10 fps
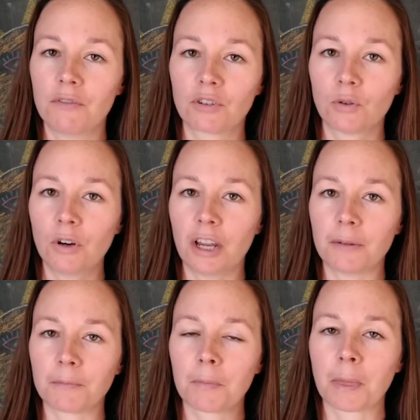of the
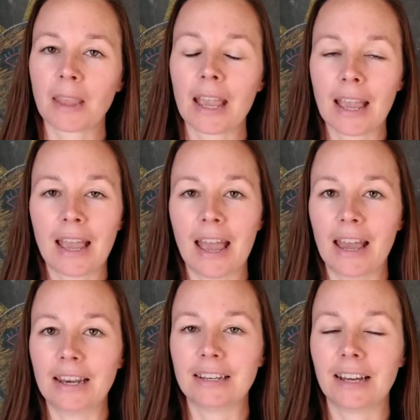story.
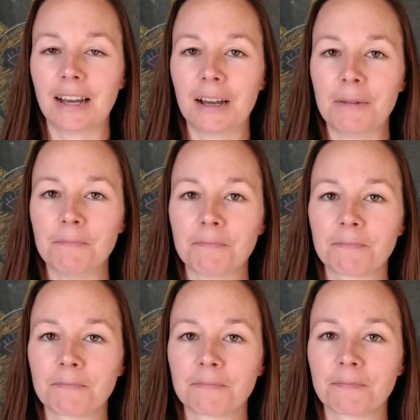And
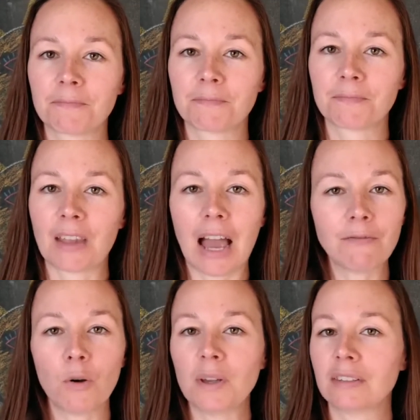
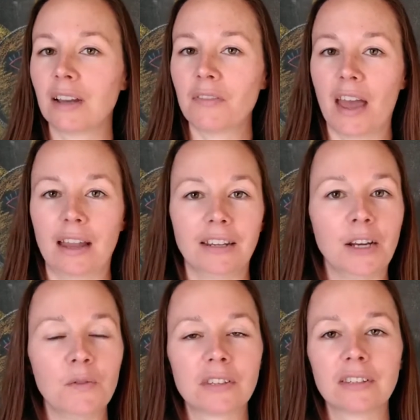I've always done that. You
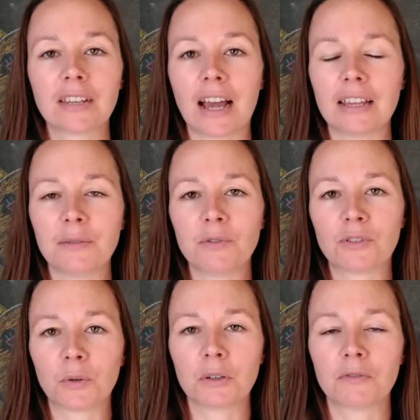know, it was
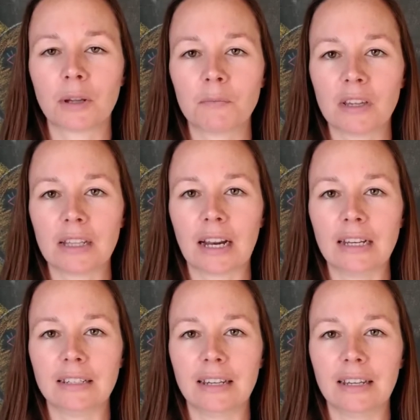sort of something that
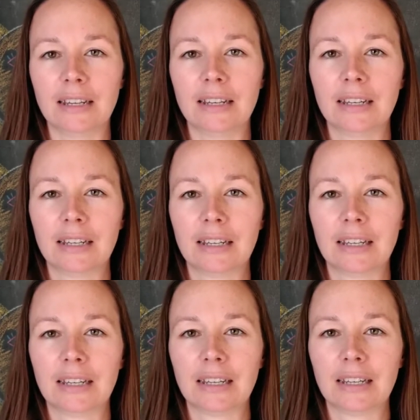I did
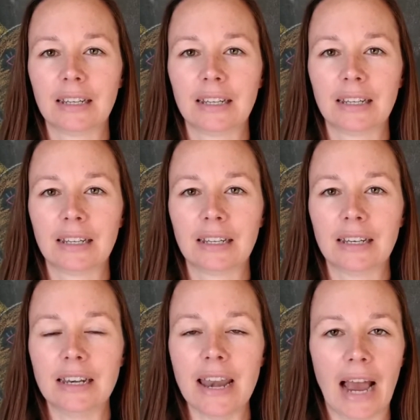
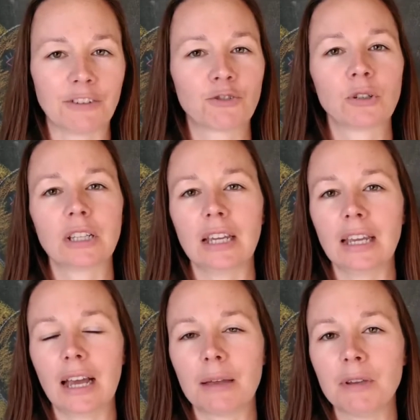
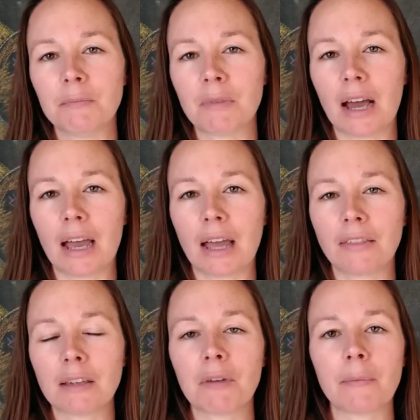naturally. I mean, I
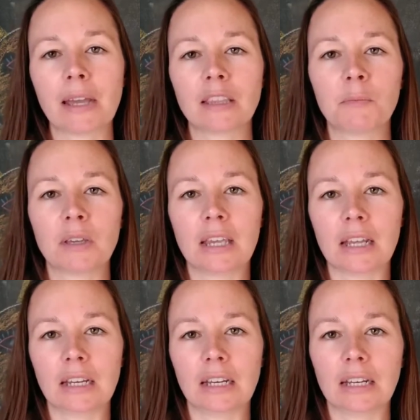think maybe at the
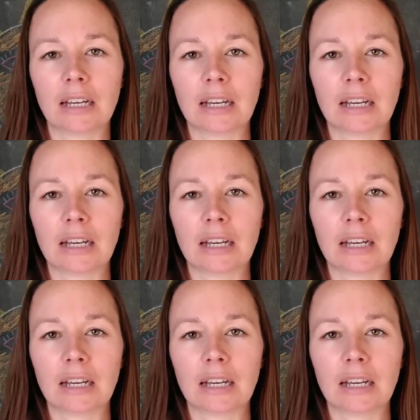beginning